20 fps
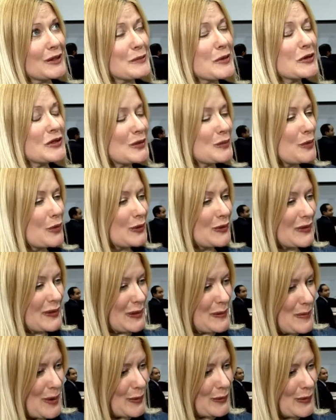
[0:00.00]
The most important
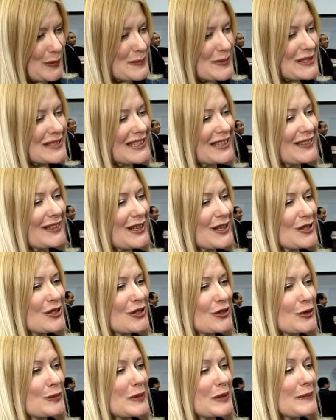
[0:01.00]
thing about them is that they
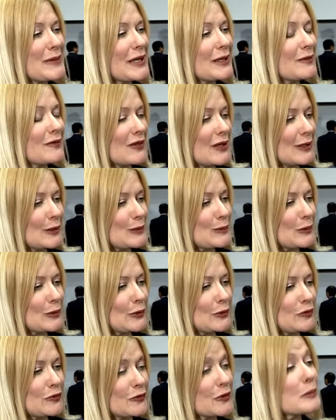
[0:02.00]
should be made
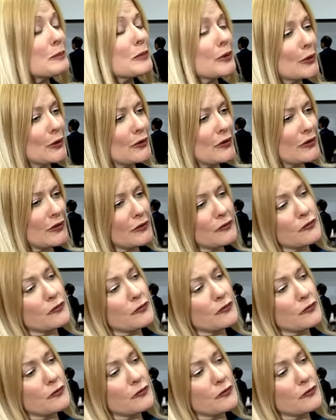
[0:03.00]
available from birth